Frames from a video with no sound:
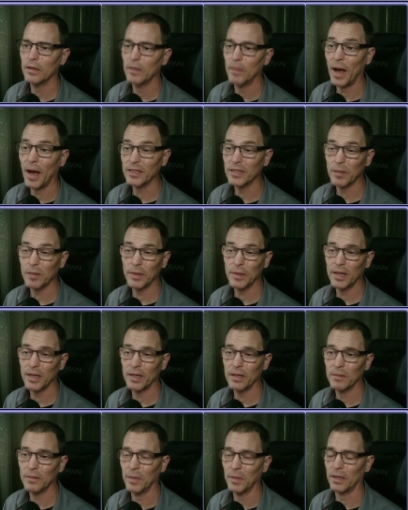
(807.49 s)

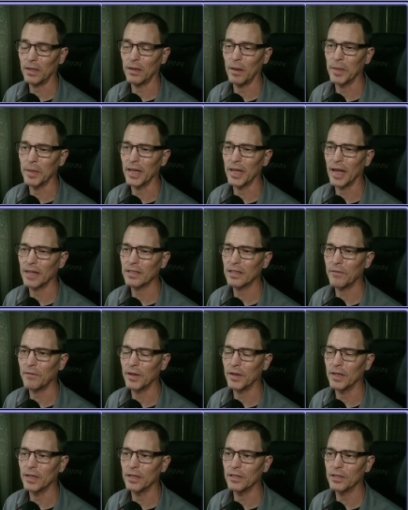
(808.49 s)
possibly. But I mean, that's
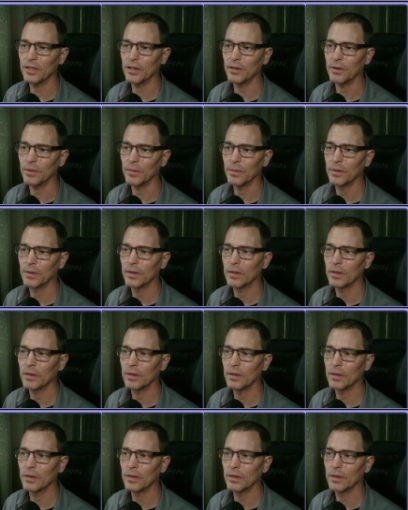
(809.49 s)
defended too.